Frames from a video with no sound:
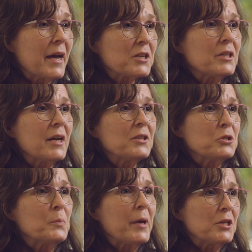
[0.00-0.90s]
actually had
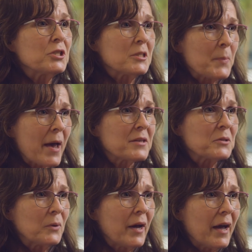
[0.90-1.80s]
2 patients pass
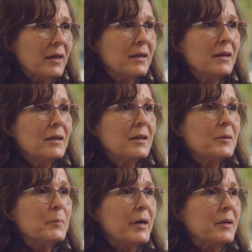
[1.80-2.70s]
away,
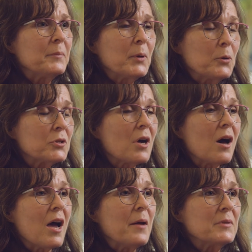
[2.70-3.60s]
but both
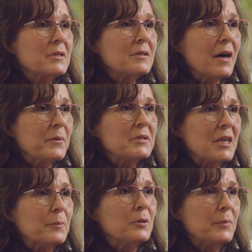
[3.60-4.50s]
times I was
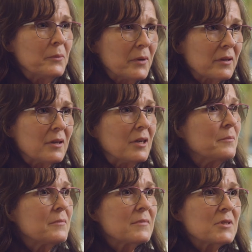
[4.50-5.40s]
able to be with them.